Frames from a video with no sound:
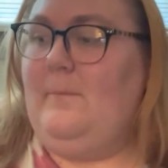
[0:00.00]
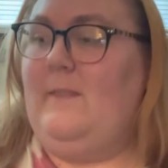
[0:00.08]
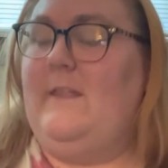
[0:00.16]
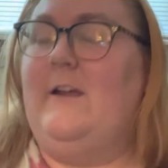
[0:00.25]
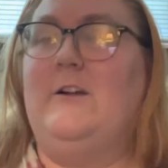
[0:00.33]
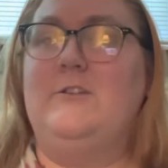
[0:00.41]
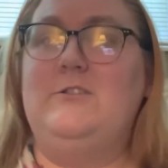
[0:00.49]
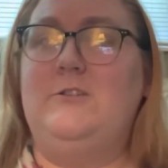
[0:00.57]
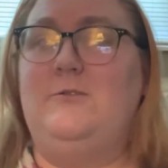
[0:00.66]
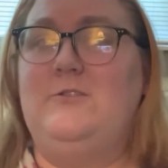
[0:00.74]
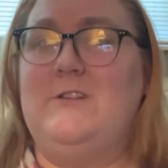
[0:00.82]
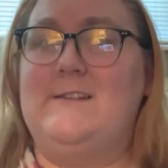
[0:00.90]
there are
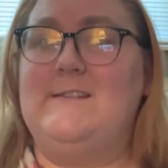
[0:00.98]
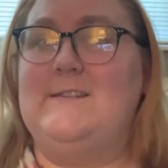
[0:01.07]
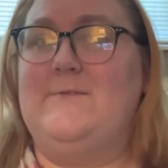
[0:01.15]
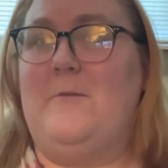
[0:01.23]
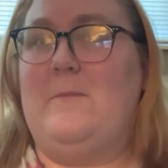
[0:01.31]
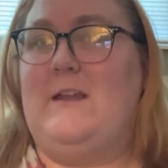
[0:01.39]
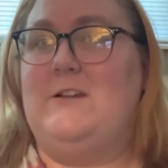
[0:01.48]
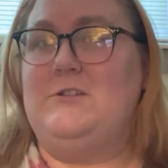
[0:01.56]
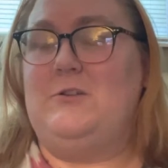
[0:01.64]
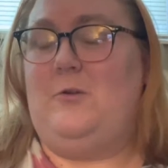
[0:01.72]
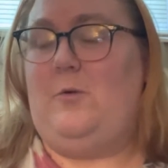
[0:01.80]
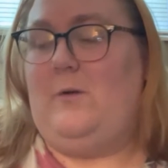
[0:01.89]
2 chances for me
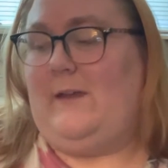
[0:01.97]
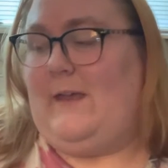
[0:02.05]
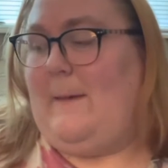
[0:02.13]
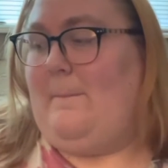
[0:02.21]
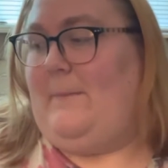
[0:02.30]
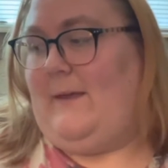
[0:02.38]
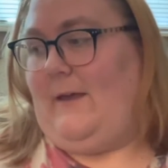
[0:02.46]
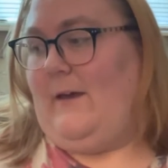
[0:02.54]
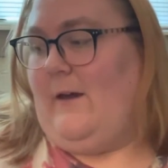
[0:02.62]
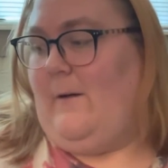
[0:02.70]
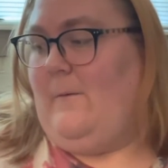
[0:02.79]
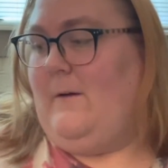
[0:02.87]
to get
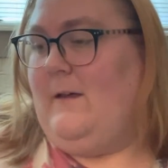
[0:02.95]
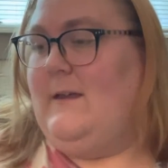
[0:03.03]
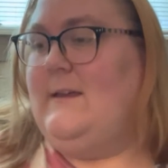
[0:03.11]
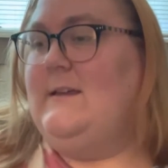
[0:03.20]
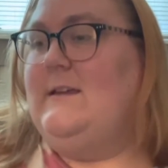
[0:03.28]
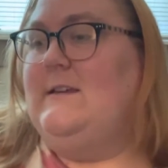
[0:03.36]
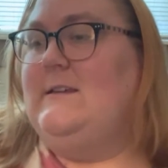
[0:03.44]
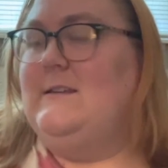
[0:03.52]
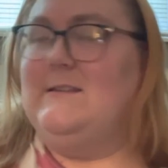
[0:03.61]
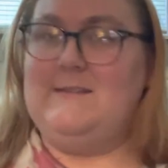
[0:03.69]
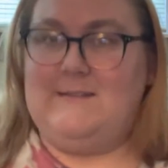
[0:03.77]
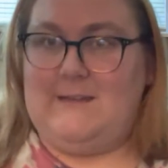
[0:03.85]
bingo.
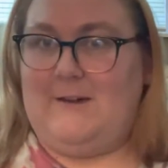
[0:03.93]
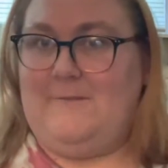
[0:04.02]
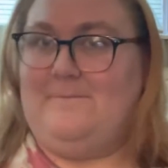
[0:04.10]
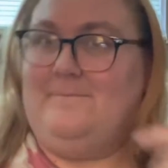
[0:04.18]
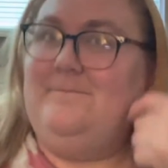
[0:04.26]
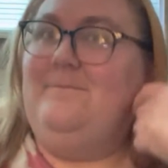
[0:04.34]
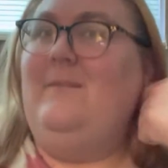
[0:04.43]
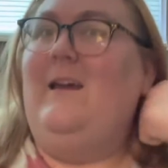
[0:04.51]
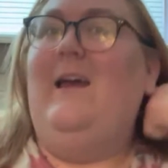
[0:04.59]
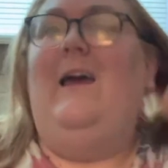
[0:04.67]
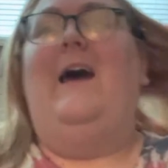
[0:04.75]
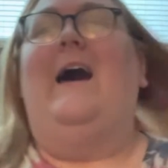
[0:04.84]
So
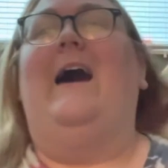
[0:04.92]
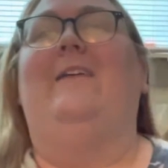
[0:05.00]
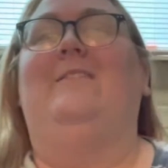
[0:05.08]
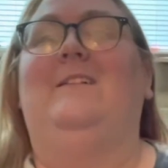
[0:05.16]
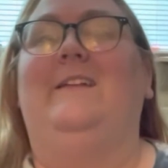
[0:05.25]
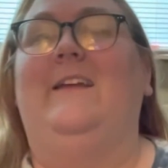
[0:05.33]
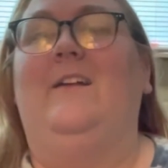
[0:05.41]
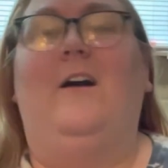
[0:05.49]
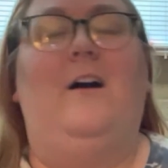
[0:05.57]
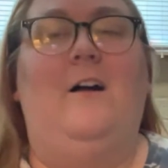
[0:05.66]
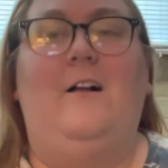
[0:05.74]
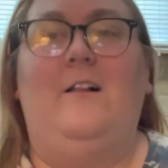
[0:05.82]
I will link
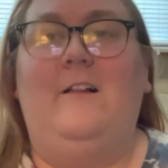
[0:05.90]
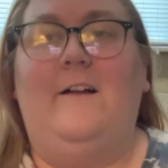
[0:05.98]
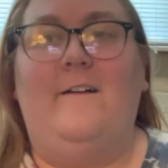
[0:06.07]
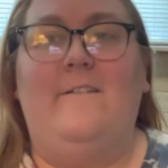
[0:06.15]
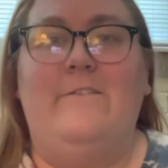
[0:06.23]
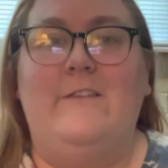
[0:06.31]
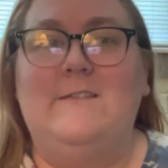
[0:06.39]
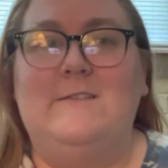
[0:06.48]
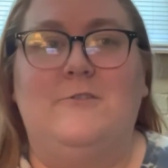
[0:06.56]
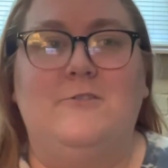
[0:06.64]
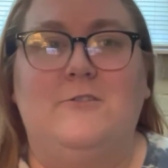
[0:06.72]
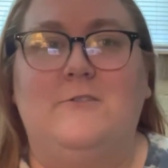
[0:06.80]
all of the
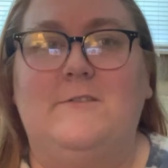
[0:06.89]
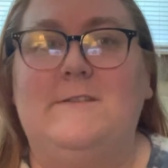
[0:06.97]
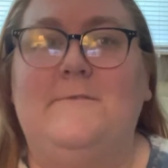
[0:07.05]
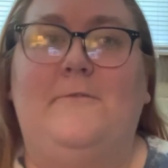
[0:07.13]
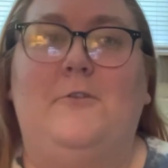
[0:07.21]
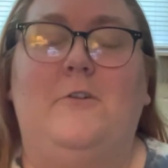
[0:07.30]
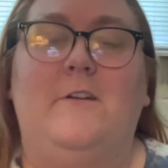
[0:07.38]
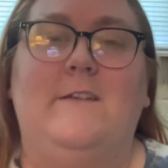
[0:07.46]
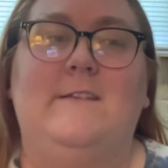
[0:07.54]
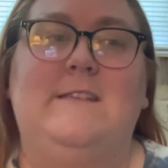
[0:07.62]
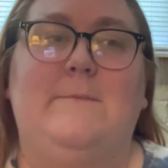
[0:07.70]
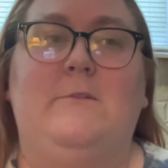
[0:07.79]
socials for
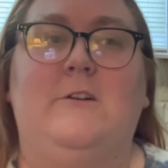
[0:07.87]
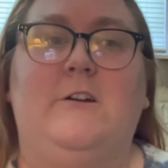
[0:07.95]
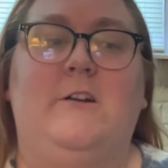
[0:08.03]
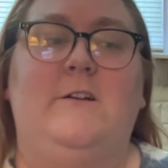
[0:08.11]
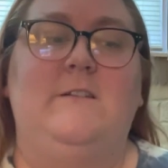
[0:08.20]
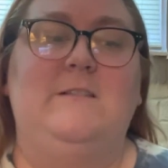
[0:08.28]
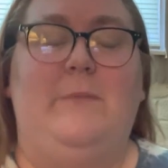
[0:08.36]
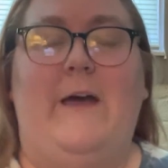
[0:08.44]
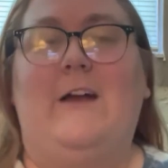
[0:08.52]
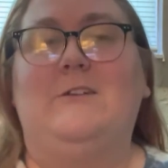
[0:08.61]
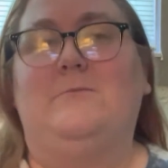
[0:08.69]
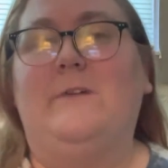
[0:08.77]
the Summer
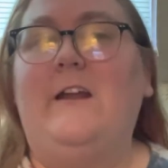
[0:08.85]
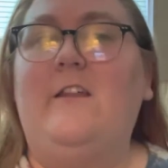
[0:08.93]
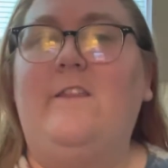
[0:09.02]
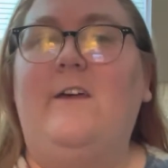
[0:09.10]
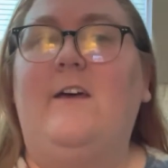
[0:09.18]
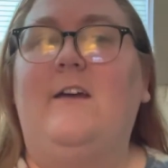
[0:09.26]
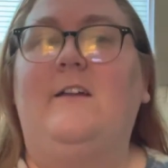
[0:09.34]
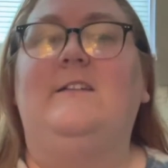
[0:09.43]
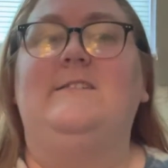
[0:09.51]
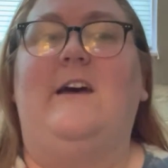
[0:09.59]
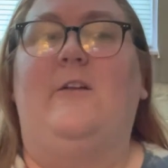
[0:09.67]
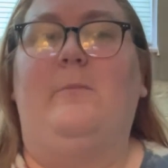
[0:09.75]
Splash Read-a-Thon
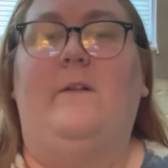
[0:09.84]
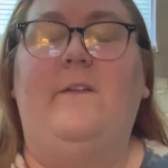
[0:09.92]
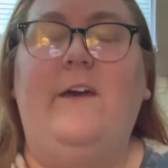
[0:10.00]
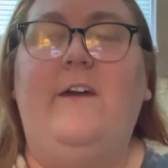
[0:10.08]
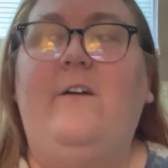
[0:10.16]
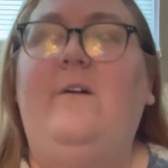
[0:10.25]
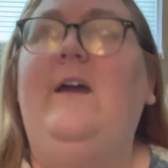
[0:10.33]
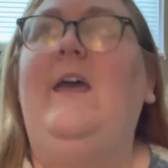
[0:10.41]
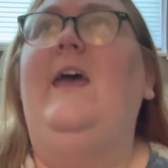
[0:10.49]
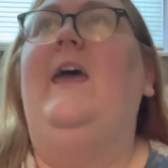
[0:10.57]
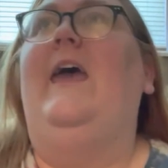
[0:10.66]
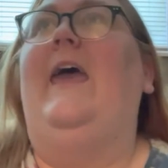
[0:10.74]
down below,
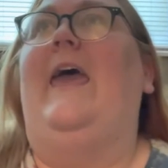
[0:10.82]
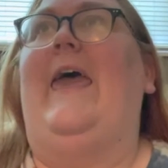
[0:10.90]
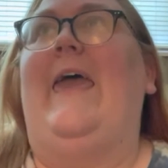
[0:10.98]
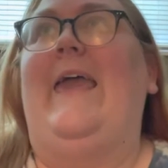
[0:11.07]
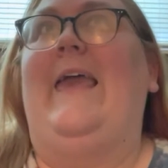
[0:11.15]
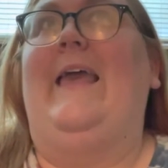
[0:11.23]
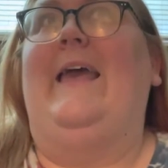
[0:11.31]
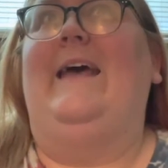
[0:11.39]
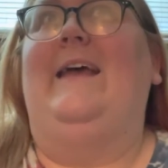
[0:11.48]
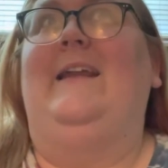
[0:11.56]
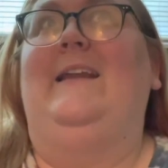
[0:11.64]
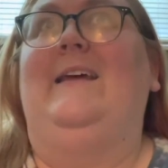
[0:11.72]

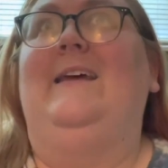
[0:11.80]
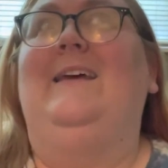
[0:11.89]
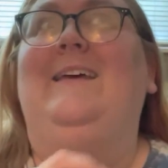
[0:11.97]
and